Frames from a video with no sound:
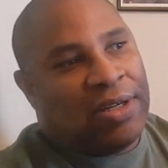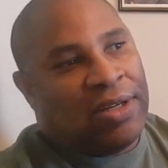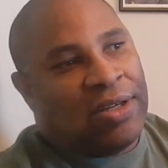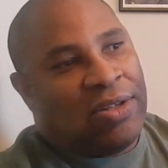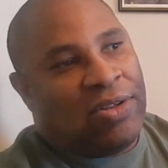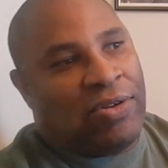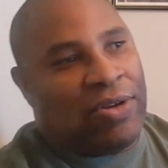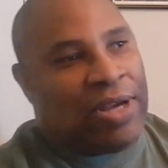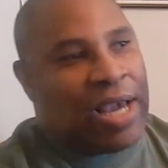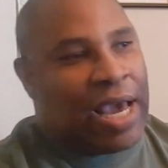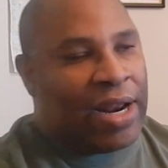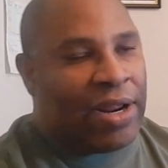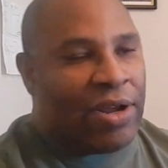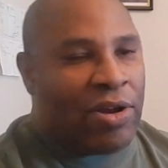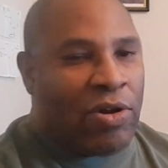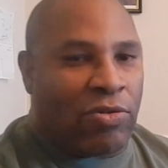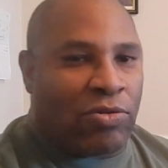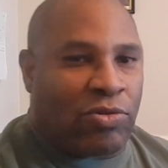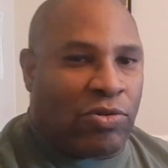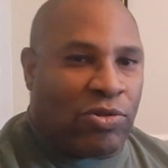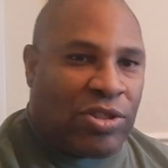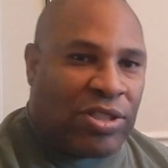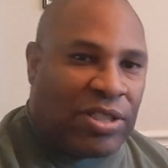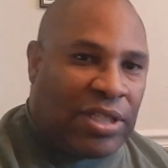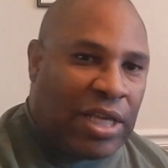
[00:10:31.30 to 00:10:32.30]
you got to go
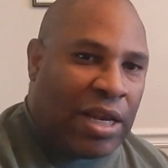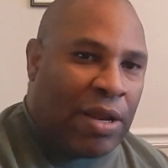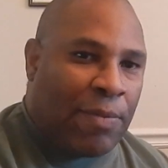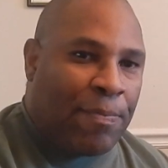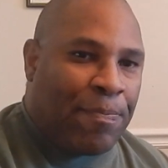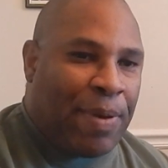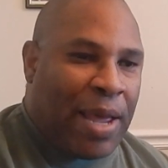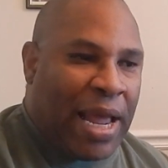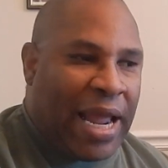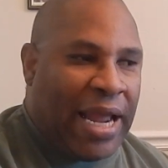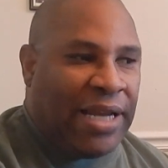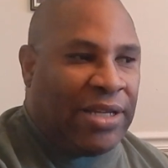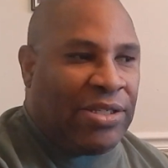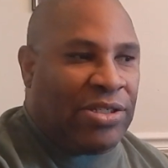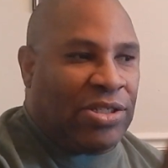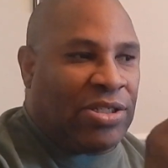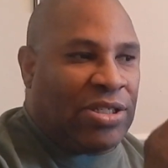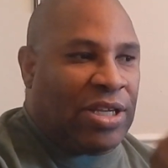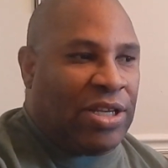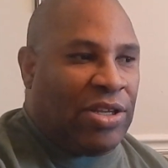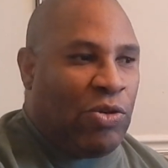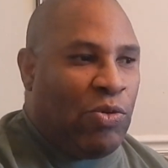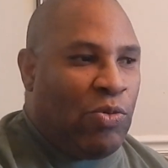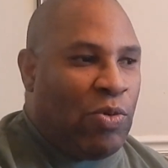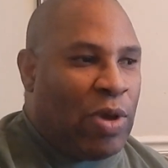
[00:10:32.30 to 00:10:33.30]
through setup pages,
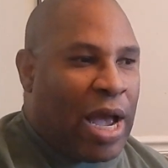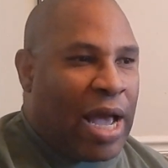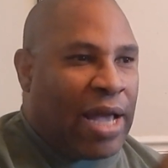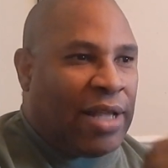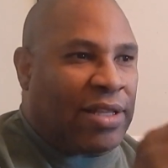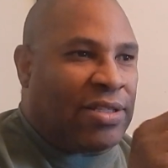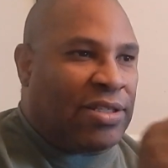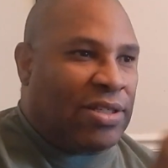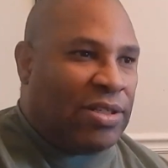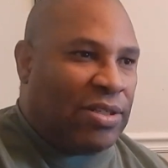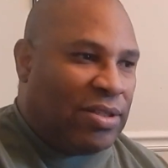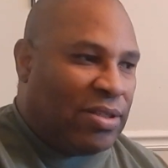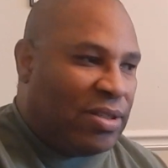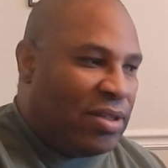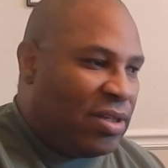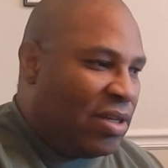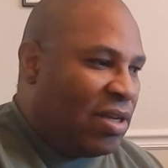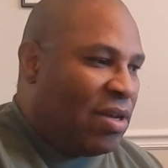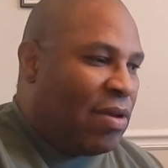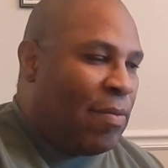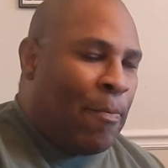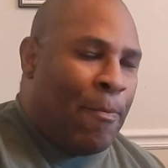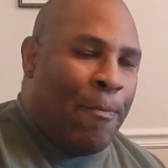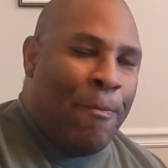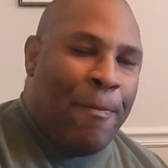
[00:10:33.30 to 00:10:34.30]
and you got to
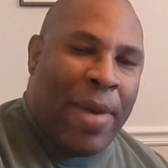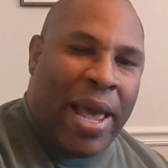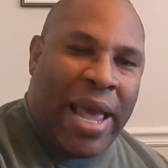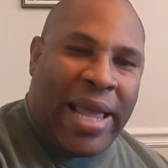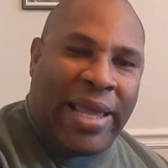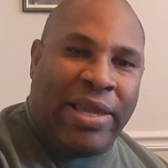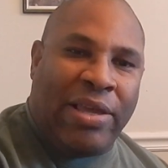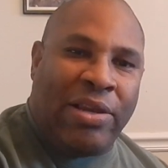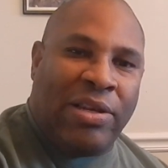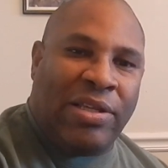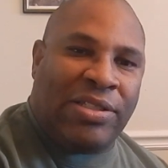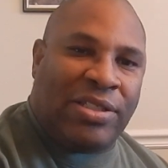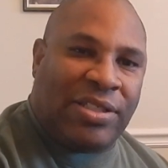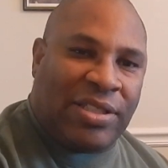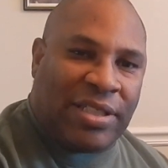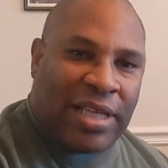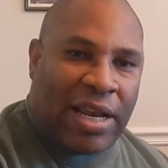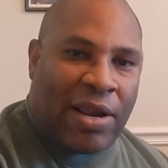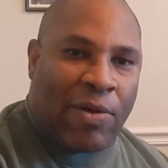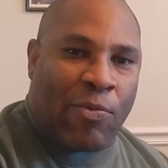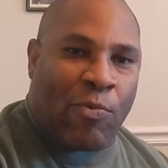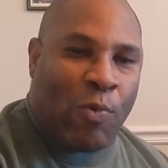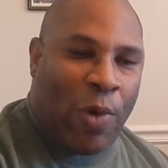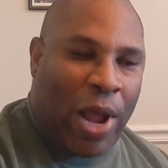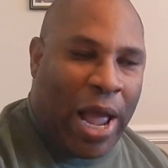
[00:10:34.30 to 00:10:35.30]
manually set
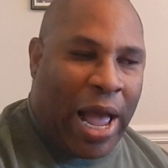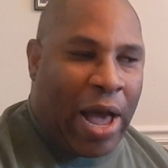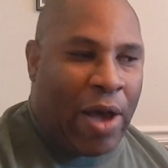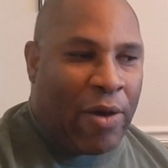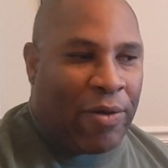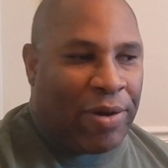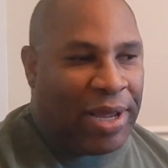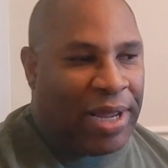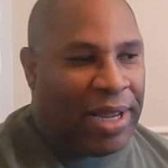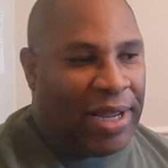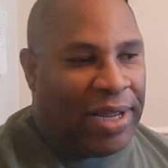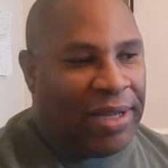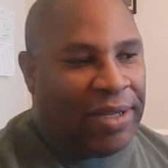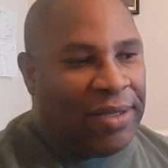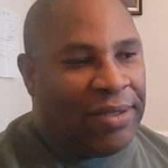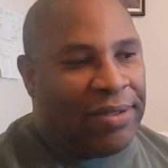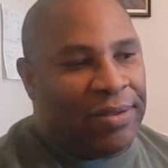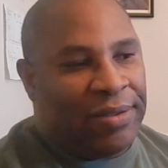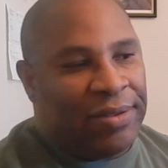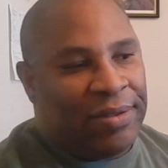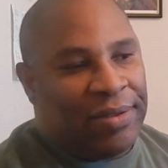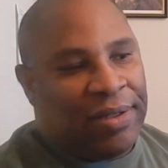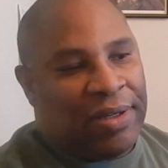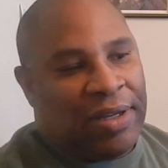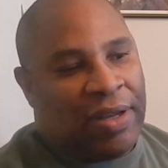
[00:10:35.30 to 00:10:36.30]
up routing.
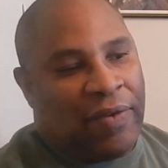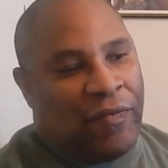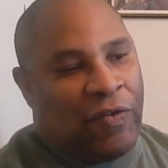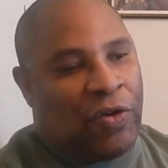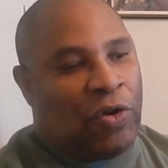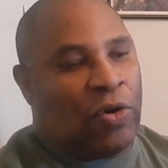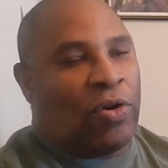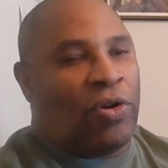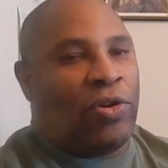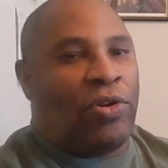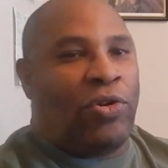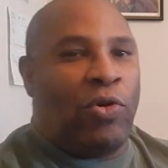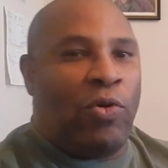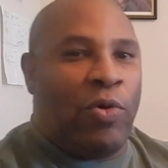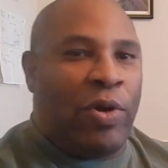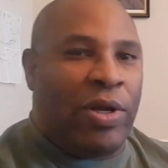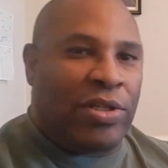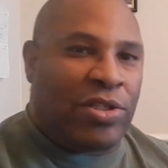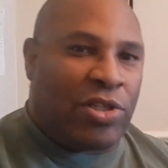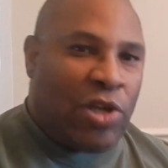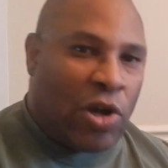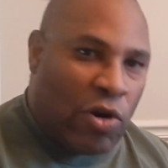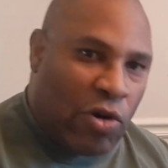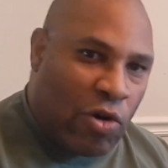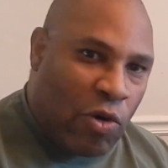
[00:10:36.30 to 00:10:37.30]
If you're going to do
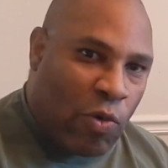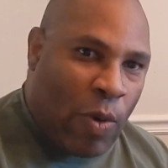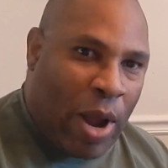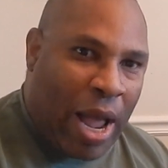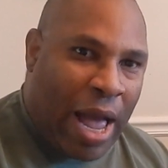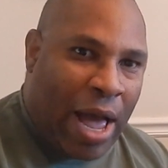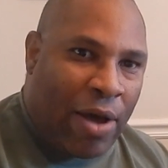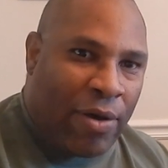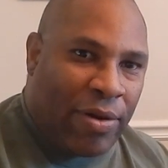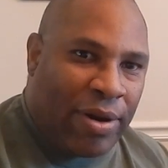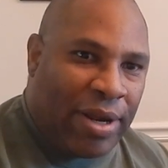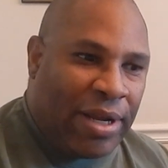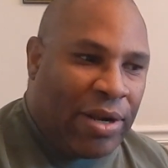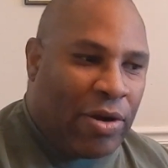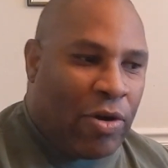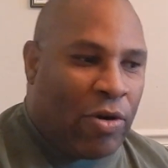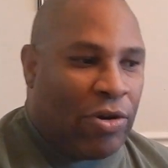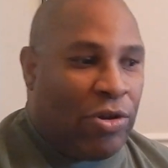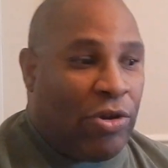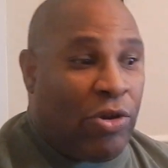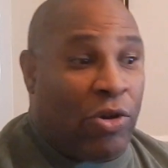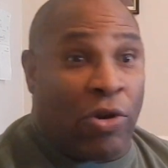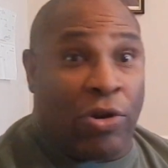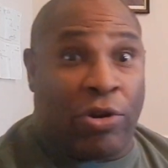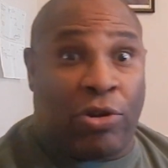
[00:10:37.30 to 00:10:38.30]
internal routing, or
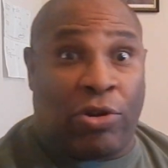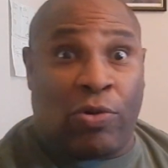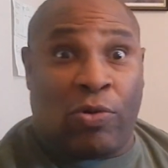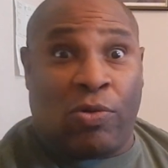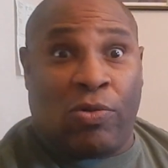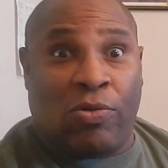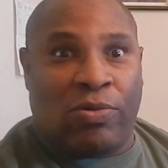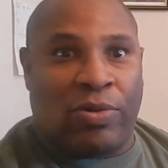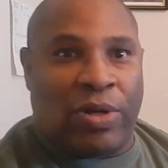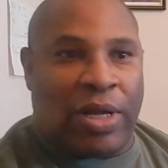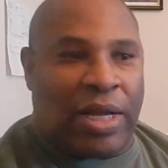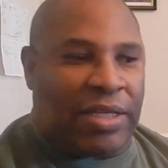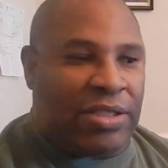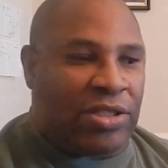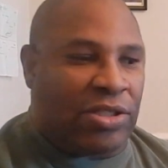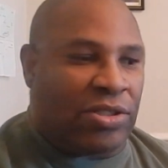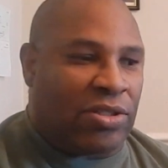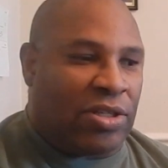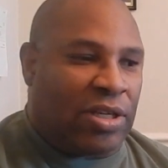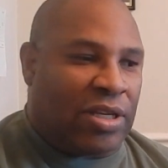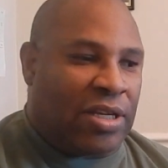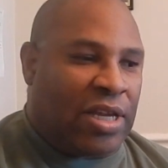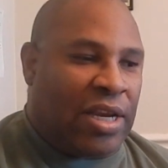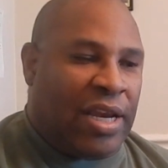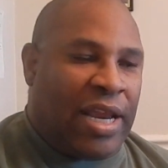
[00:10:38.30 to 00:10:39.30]
you're going to do
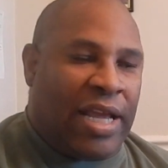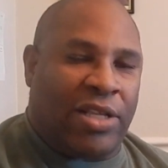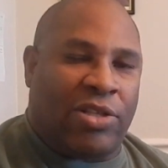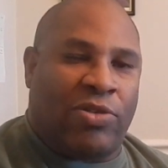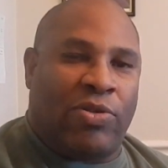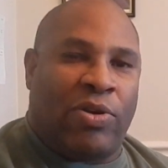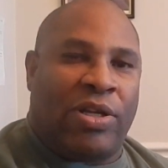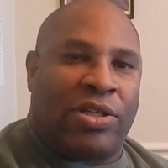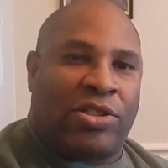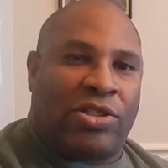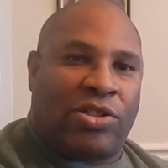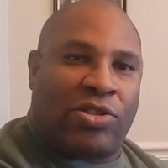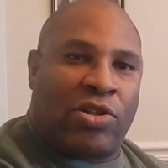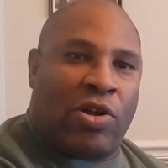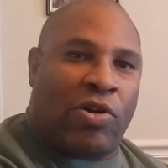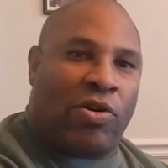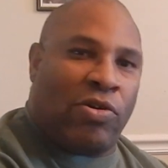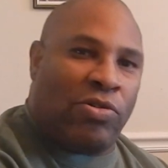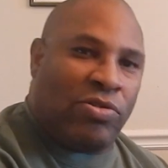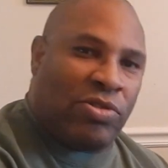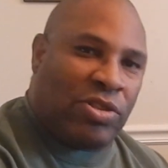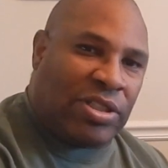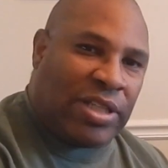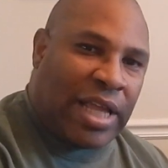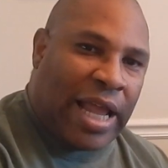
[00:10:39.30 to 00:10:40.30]
connect to an
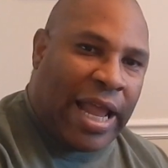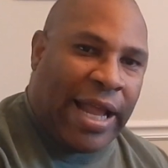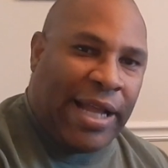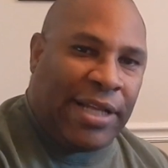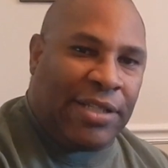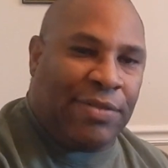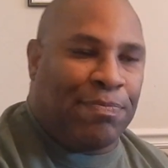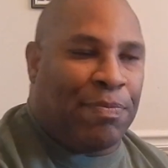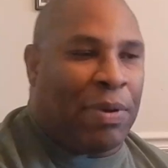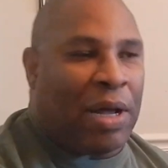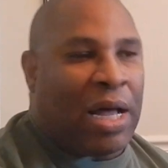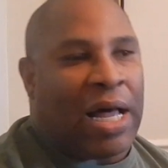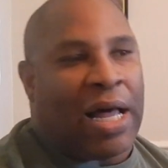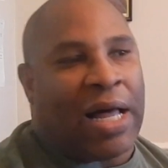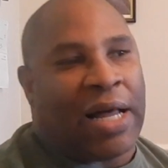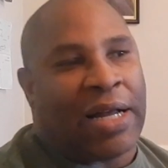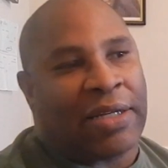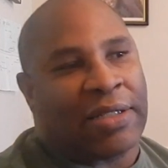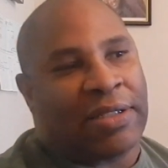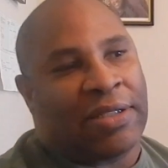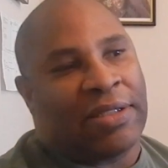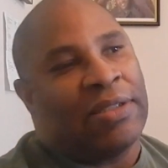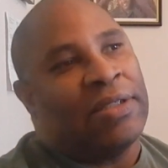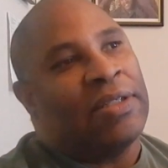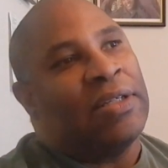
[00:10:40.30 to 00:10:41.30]
external stage
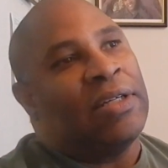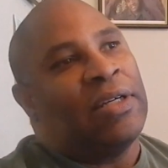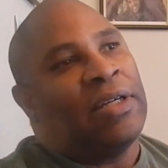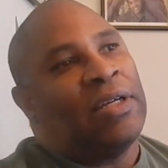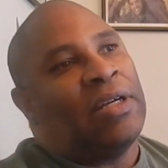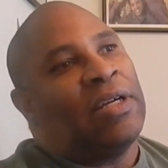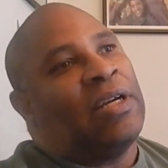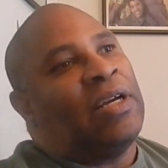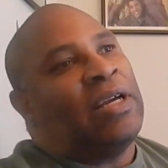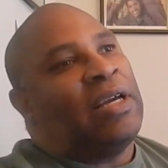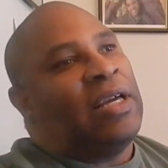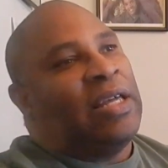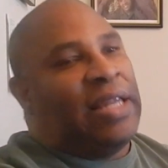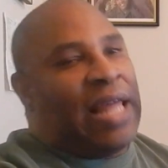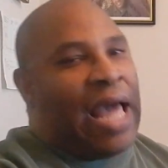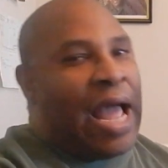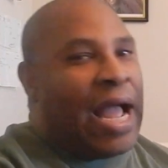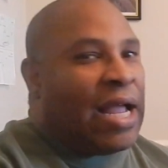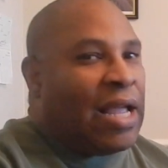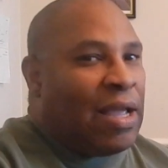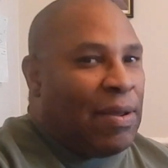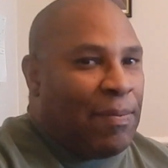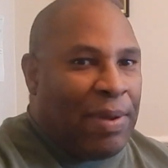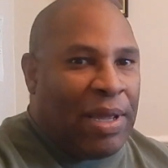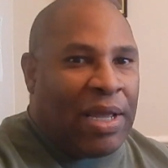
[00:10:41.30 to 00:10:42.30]
box,
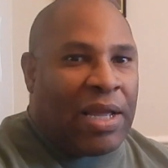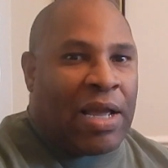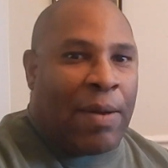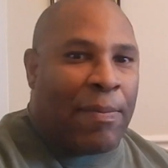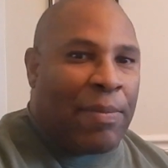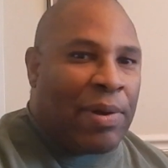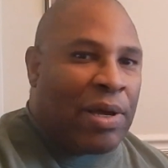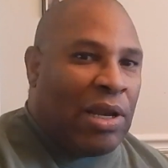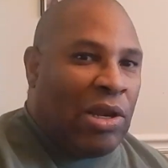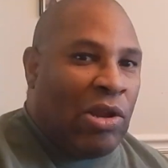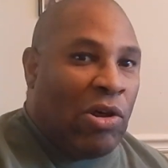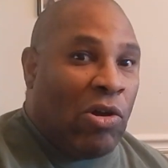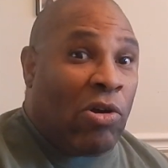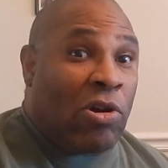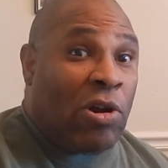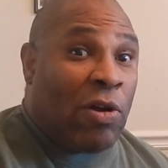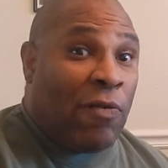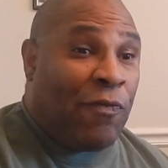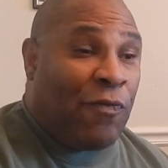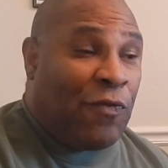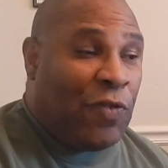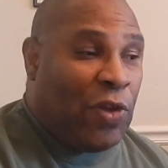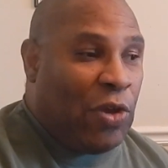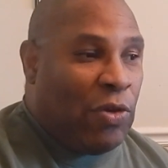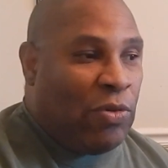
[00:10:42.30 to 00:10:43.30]
that can become a little
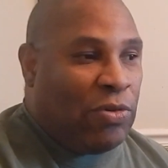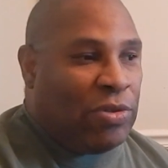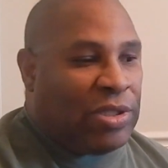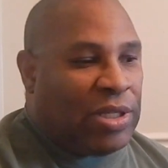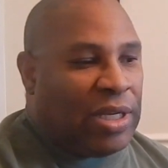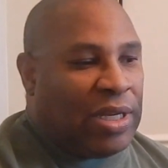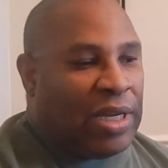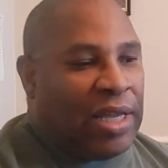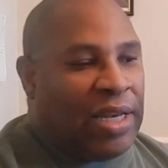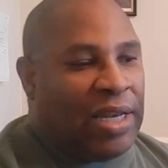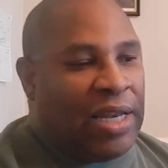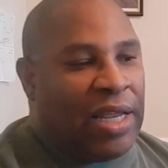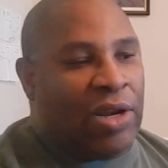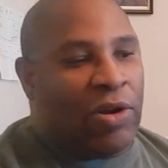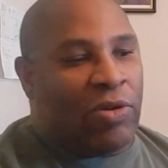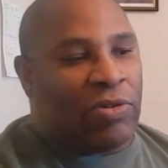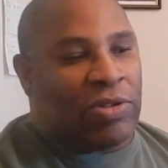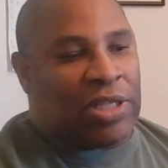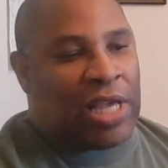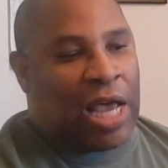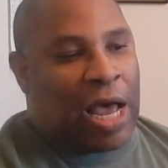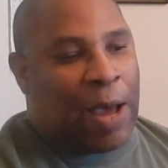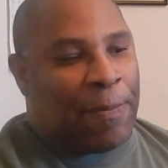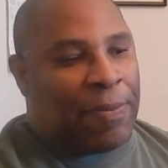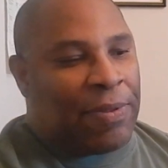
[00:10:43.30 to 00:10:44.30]
confusing. And then on
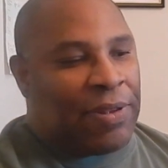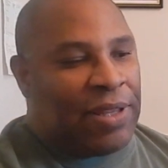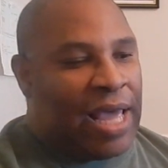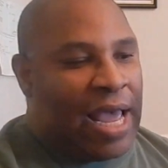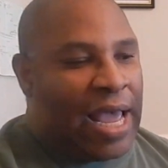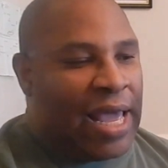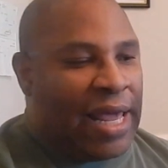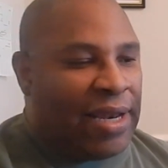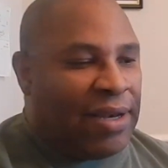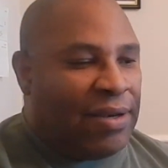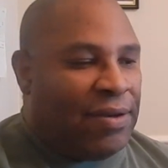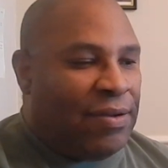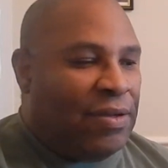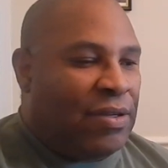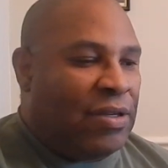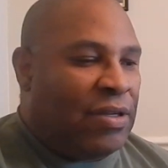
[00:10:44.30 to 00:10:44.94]
top of that,